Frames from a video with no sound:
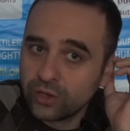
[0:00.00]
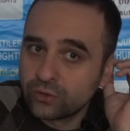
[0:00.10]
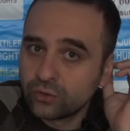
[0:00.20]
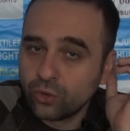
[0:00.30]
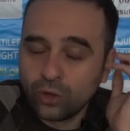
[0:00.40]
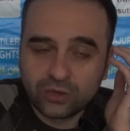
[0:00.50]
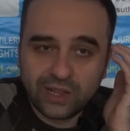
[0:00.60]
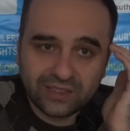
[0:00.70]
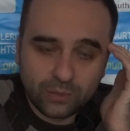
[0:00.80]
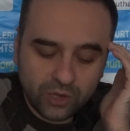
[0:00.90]
to talk
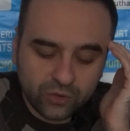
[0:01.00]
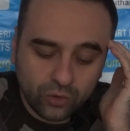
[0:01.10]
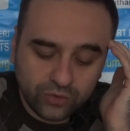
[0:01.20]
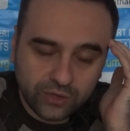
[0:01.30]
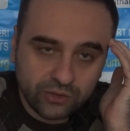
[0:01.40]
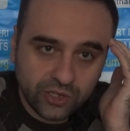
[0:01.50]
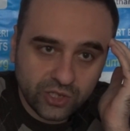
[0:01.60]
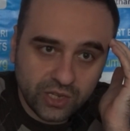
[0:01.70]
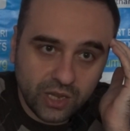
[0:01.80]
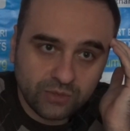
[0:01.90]
less about
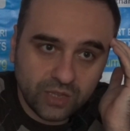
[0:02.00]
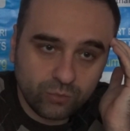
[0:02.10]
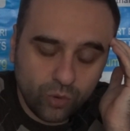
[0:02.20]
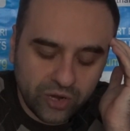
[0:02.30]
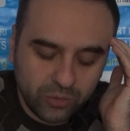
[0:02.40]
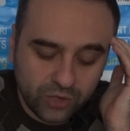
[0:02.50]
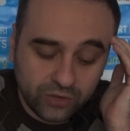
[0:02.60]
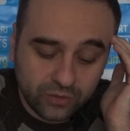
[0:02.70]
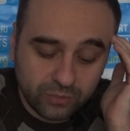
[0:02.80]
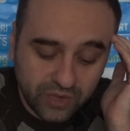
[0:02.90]
concentration camps and more
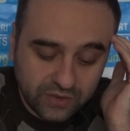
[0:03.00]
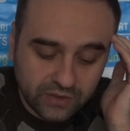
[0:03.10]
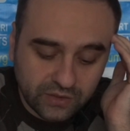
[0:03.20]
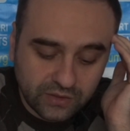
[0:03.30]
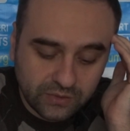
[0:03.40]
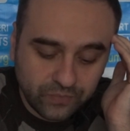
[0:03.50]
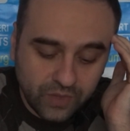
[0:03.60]
about prisons.